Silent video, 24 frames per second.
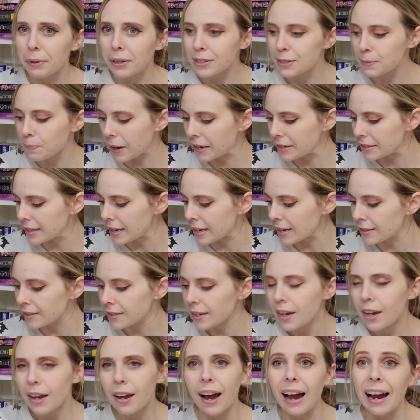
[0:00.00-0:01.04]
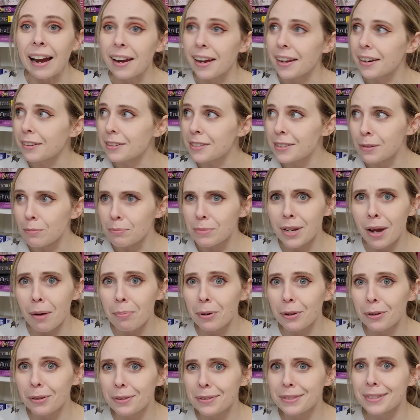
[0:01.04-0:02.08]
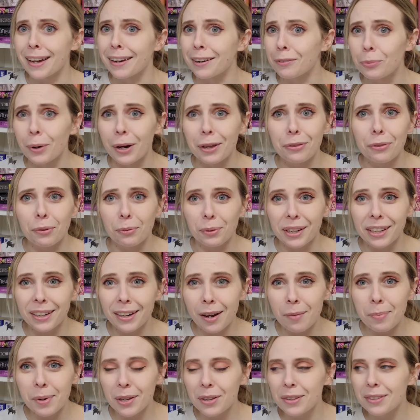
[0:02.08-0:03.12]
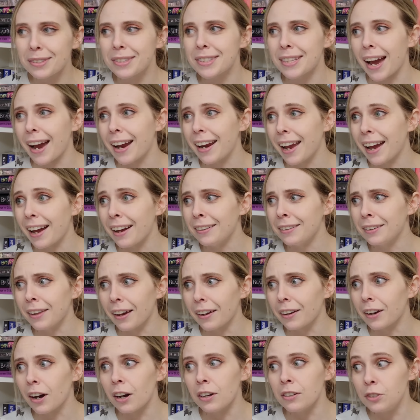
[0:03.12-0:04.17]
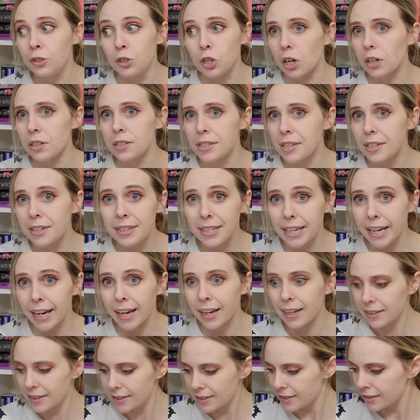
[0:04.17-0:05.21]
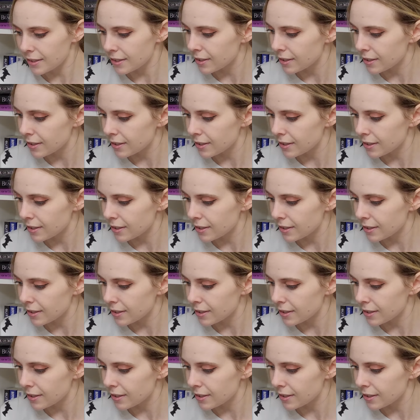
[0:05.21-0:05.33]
spices. I had some doubles. I had 3 doubles. I had like a dozen 10s.